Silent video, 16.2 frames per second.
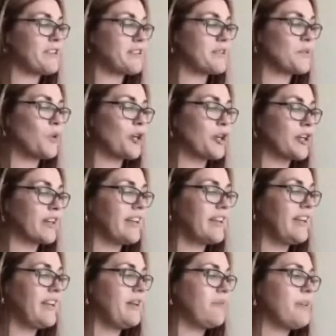work?
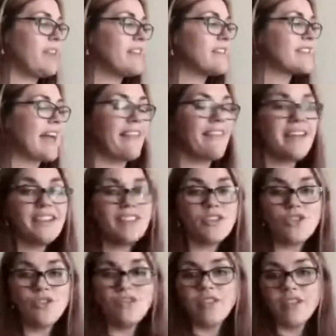Because I like to
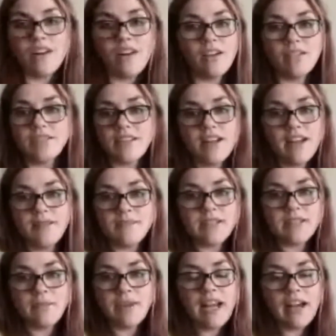shoot at all times.
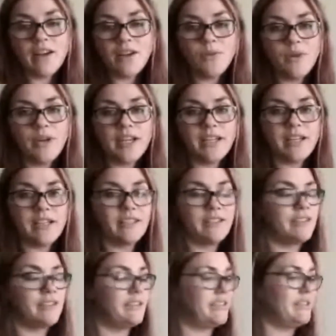I mean, I don't want
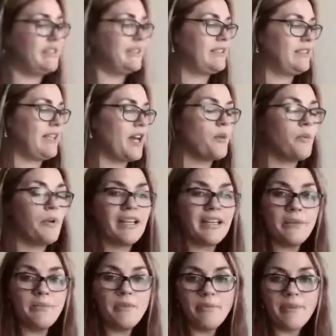to
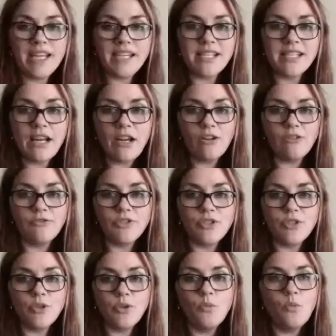limit myself
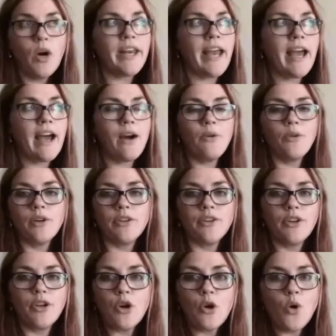to what hour,
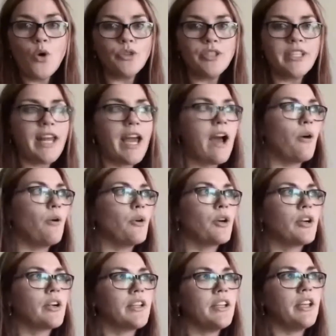the golden
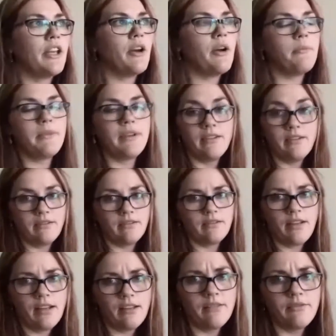hour, you know,
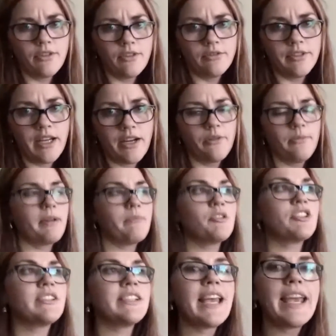I love golden hour, but I'm
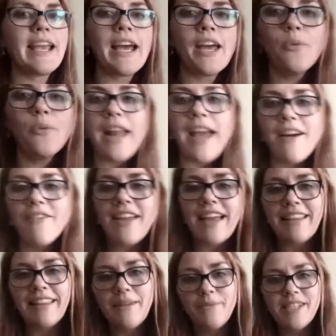just saying, I don't want to
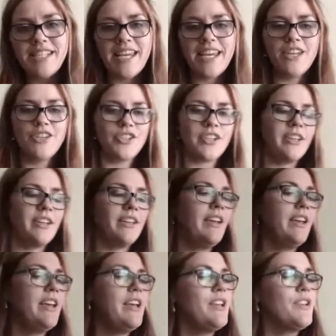that limitation.
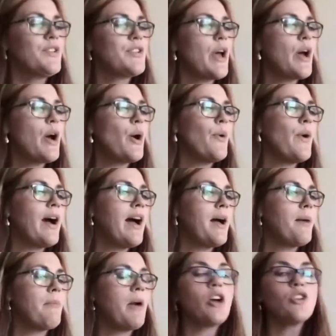So
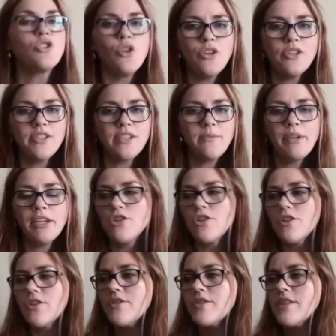I'll show you some
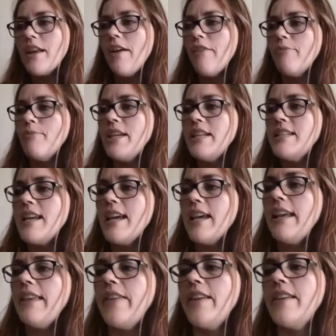pictures of me
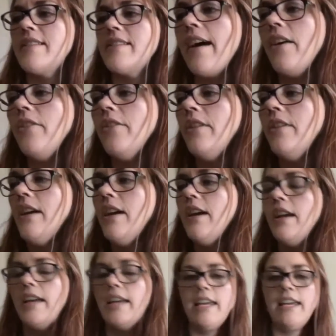taking this out.
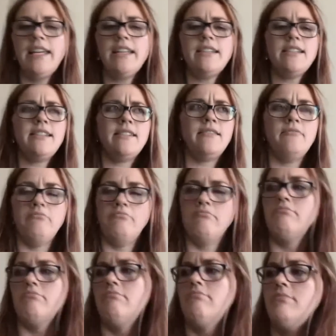It's
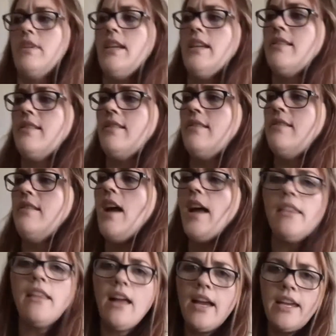
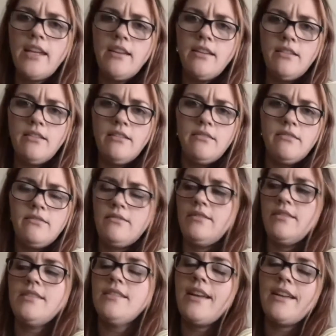not light.
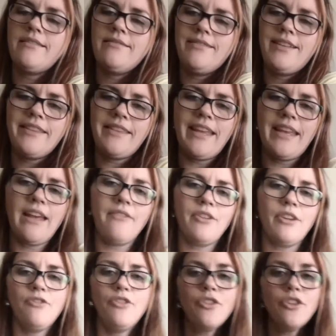It's not that heavy.
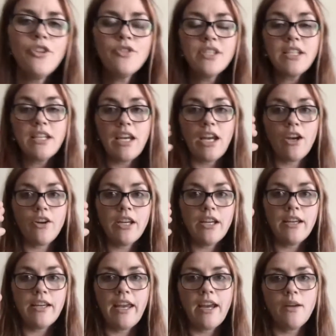If you're used to carrying
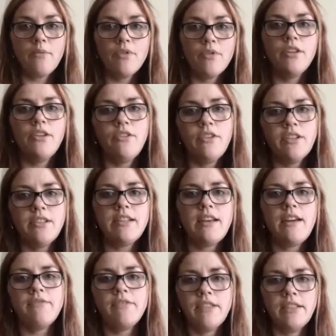a camera, you can
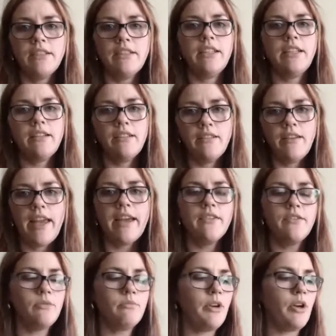definitely
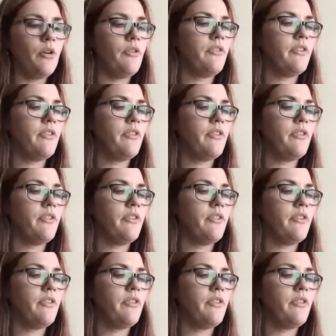handle both.